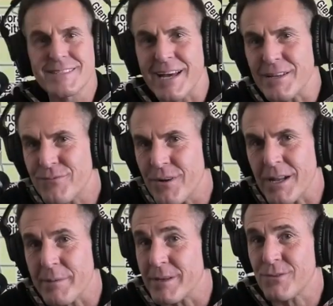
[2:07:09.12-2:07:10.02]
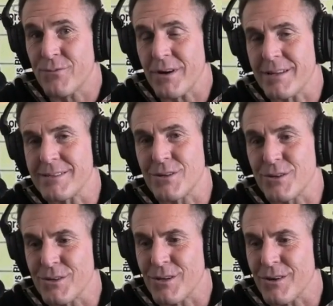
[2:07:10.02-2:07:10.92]
Sounds fun. I mean, it's fun. So,
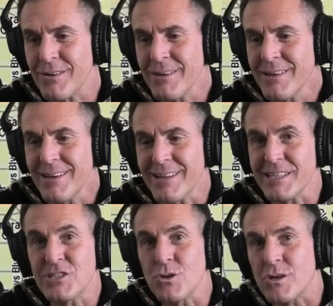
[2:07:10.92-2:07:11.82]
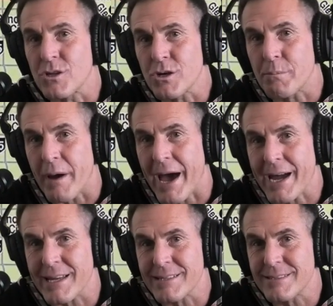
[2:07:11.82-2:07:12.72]
you know, at least you could look
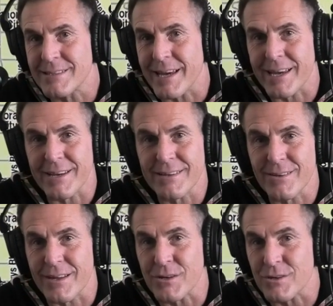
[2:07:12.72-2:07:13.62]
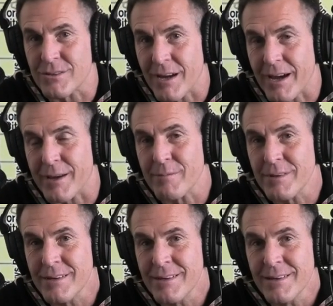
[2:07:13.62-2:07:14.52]
back and say you had a good time.
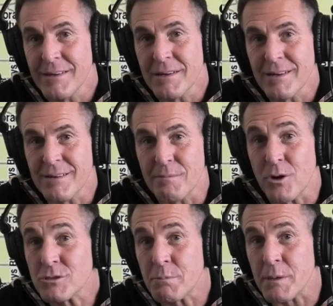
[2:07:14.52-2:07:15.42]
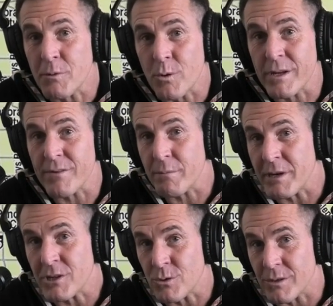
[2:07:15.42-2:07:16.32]
Most people won't even
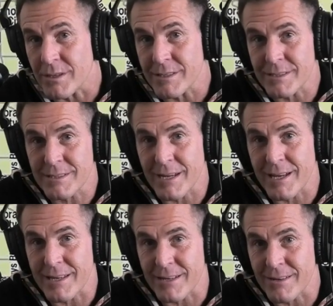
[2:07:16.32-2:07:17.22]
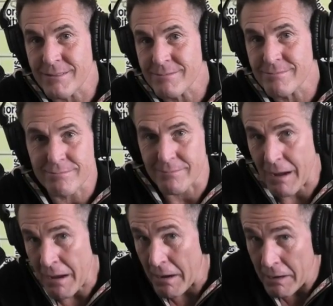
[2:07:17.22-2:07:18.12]
admit to it. They just kind of, you know,
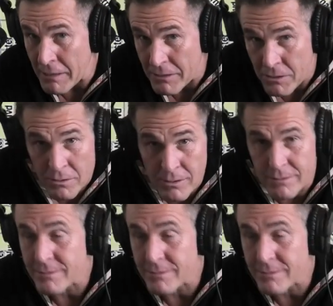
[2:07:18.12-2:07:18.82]
I didn't do it.